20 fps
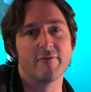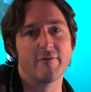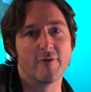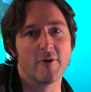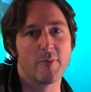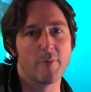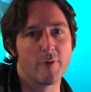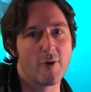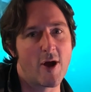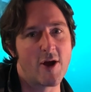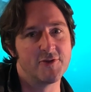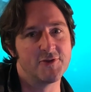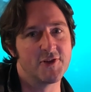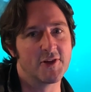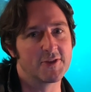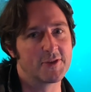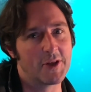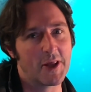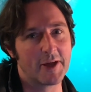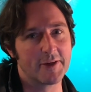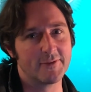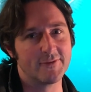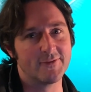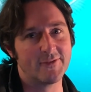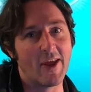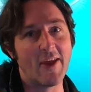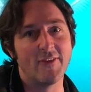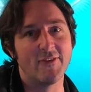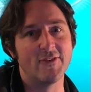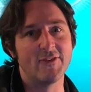for a project like
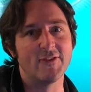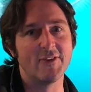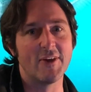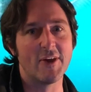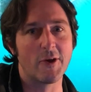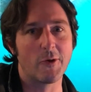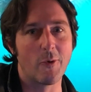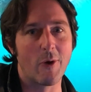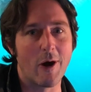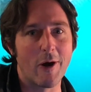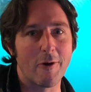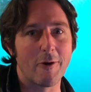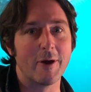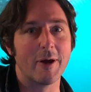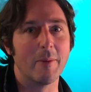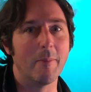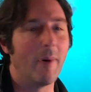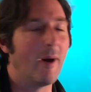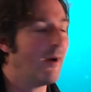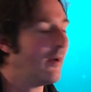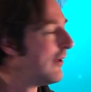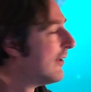Dead Sea Aquarium.